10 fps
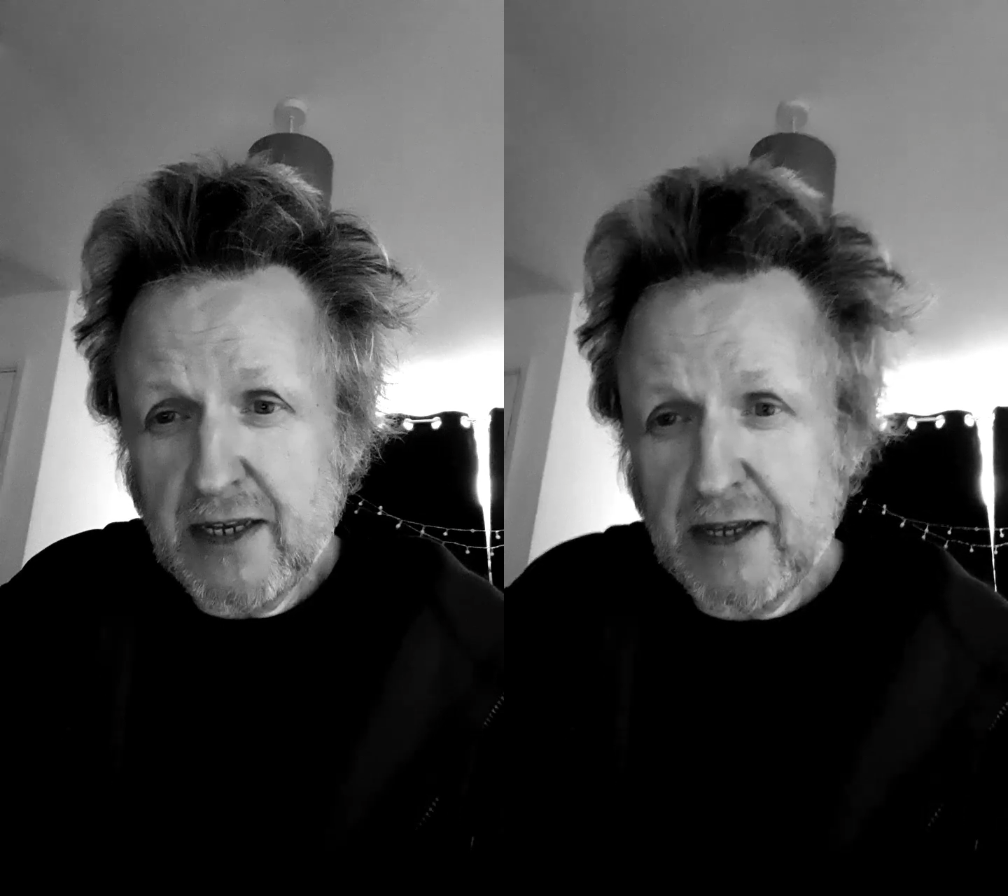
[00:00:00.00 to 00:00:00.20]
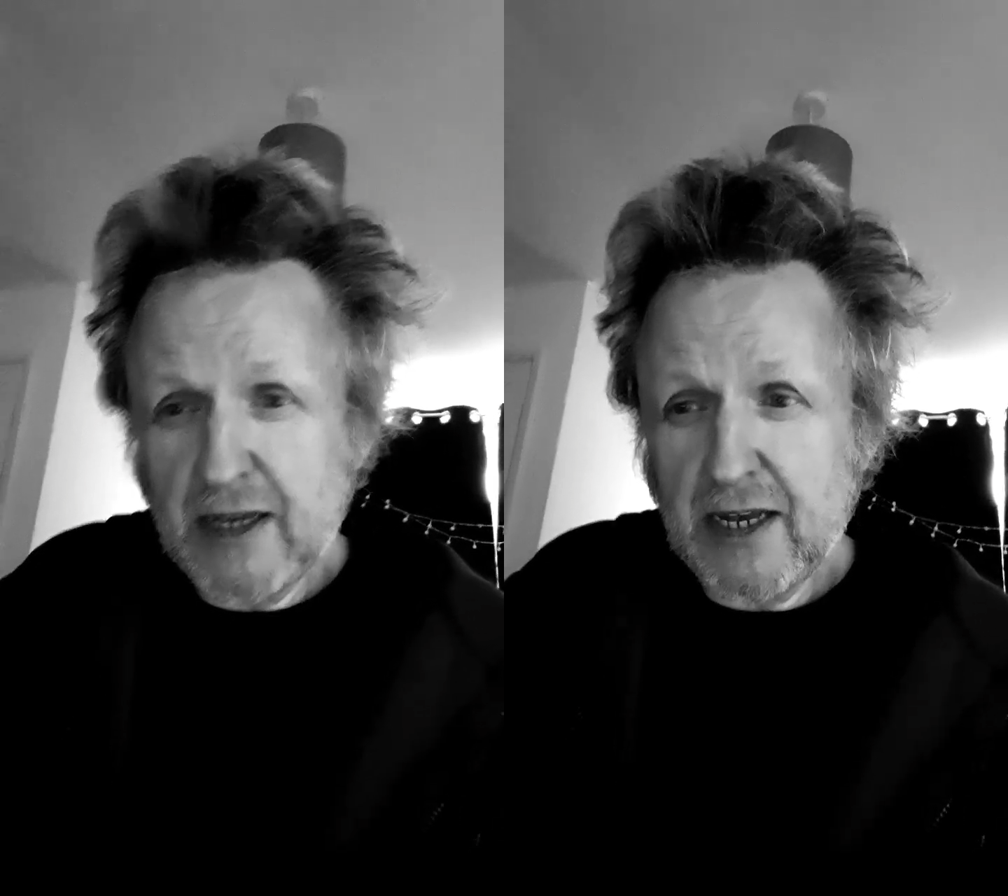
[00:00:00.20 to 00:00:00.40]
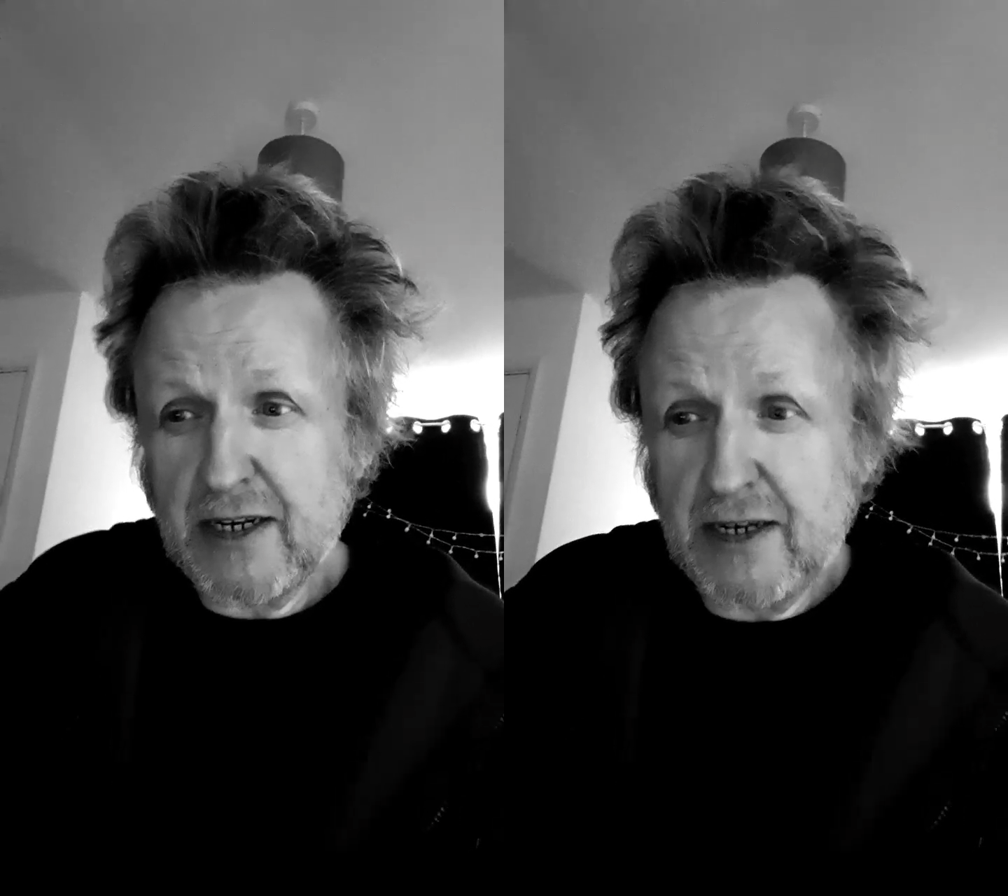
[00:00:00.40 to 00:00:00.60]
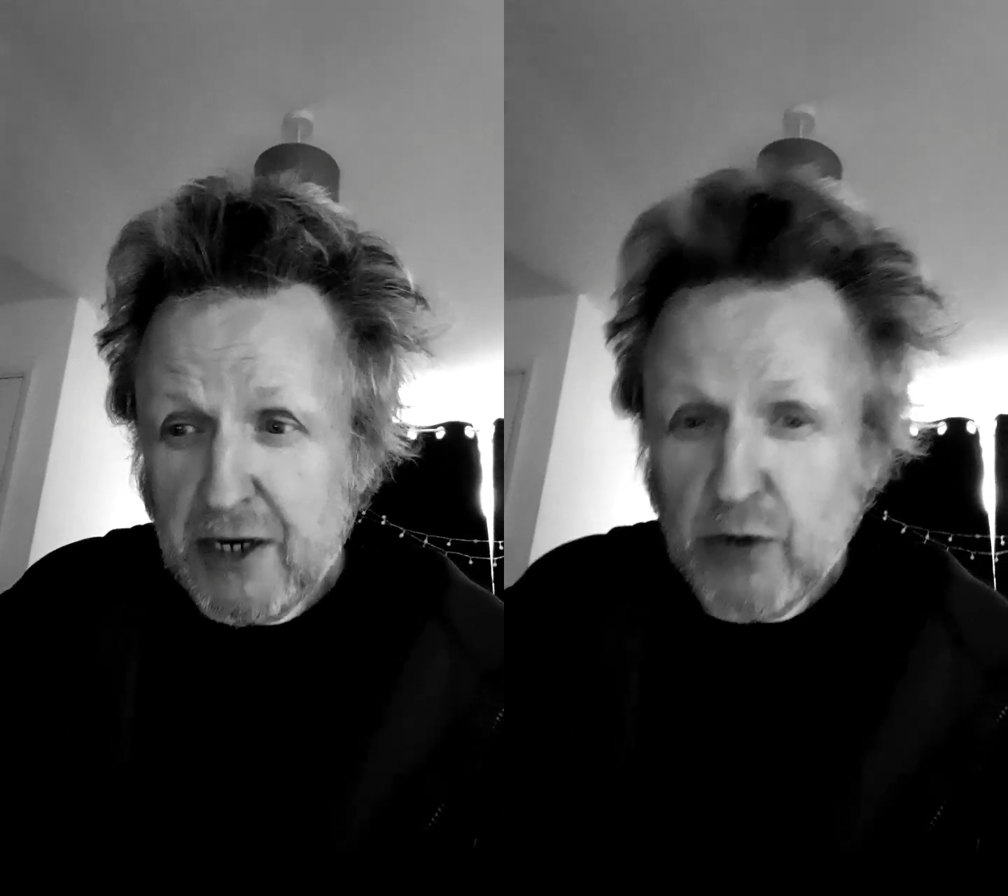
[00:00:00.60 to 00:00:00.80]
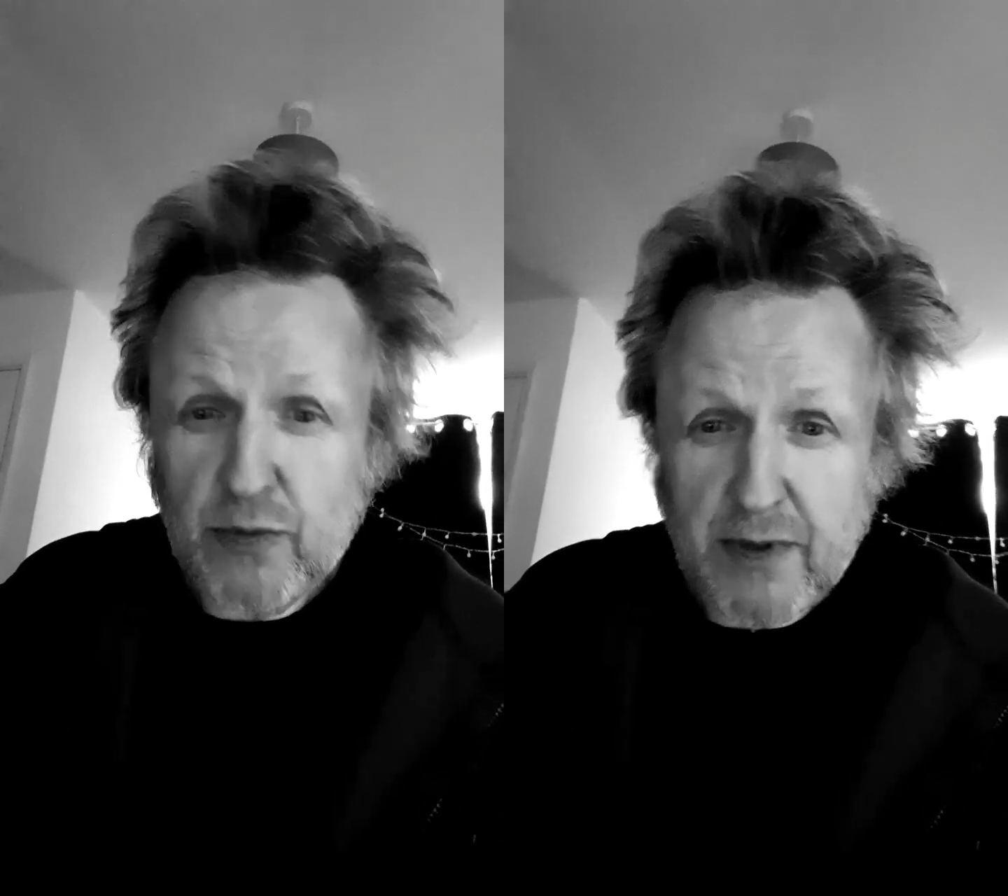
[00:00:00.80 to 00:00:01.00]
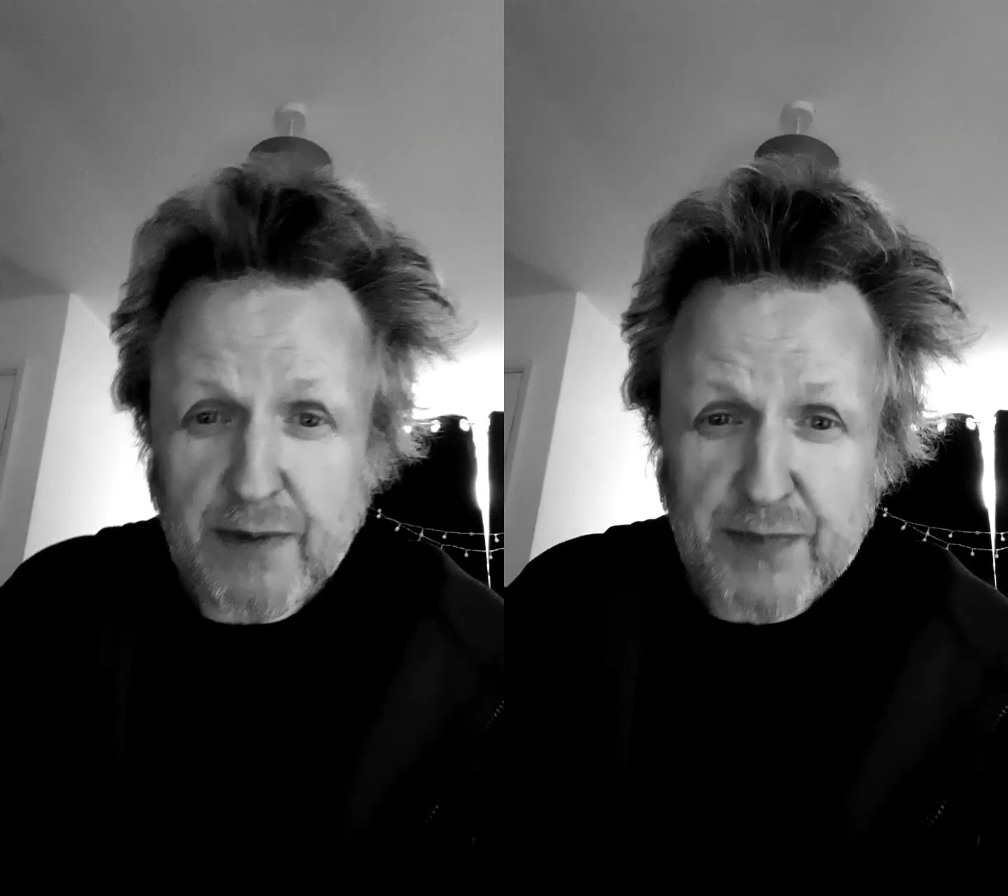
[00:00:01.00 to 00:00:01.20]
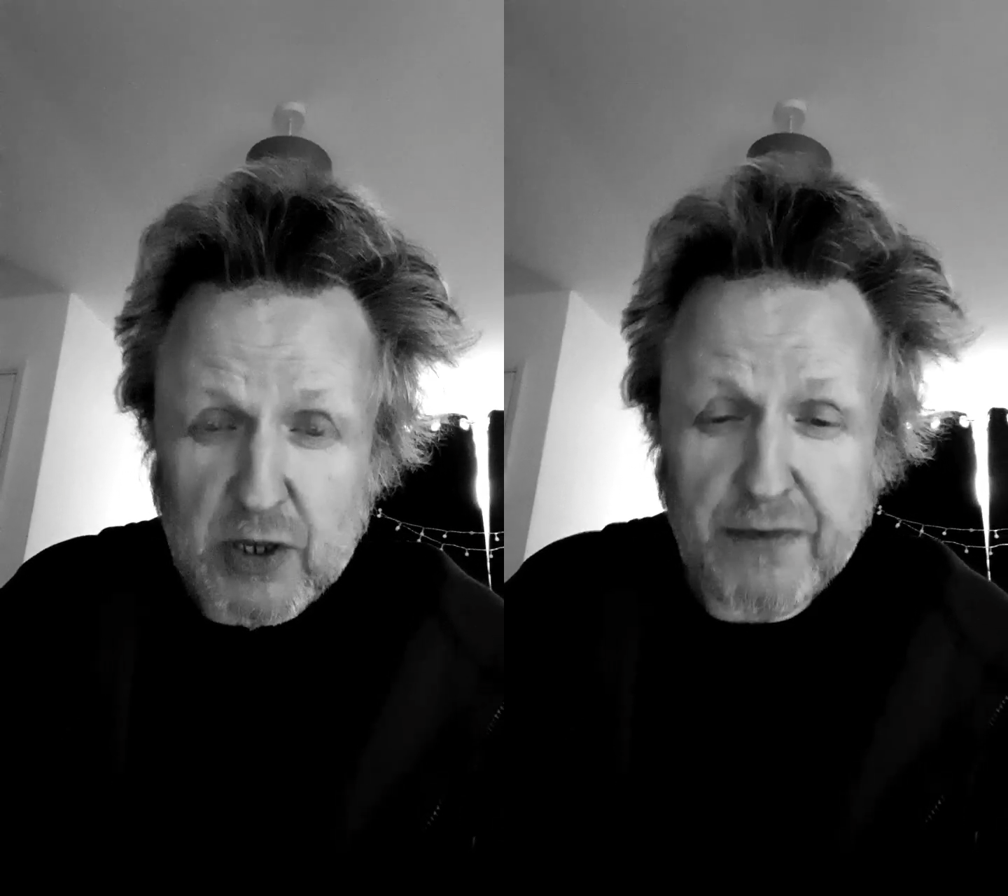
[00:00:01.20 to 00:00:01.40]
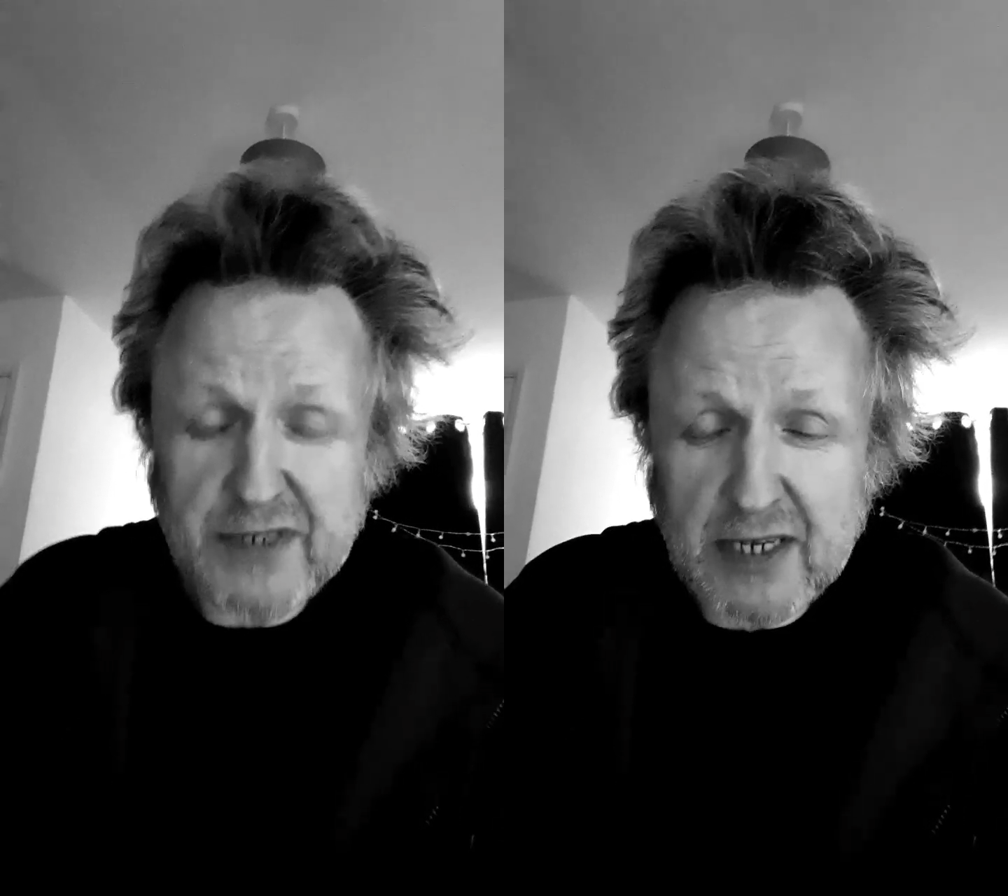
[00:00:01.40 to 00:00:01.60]
and know the
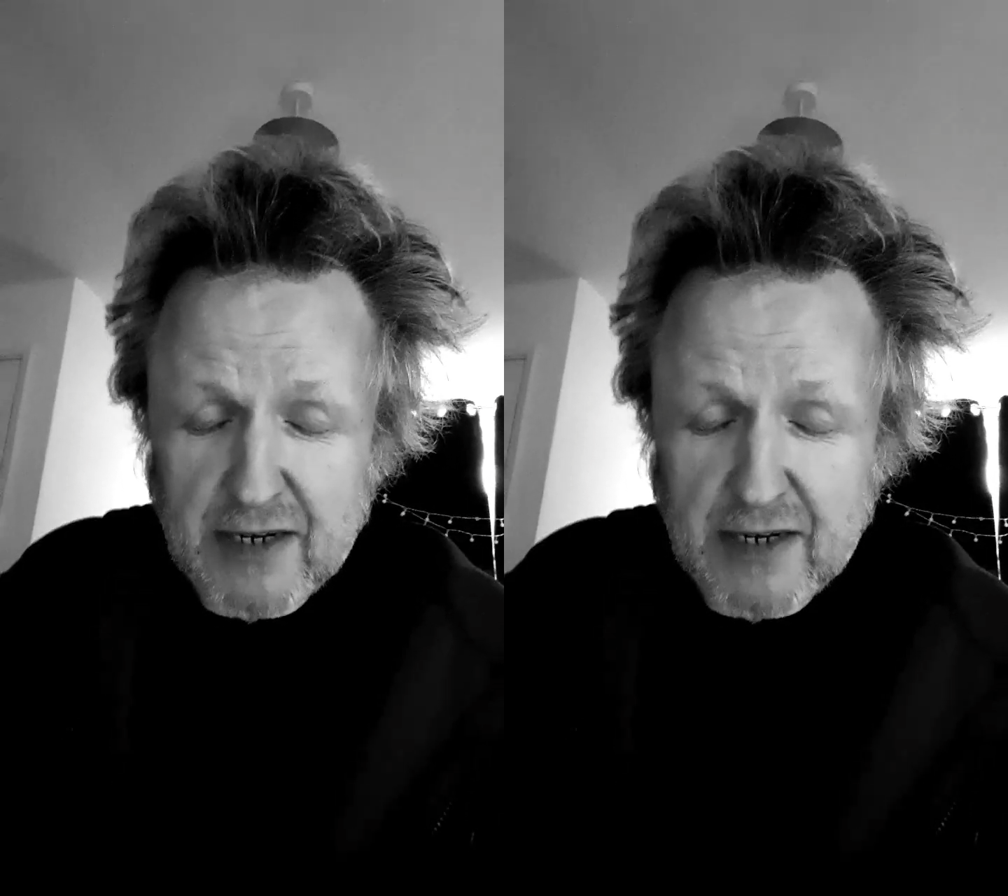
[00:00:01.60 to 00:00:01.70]
content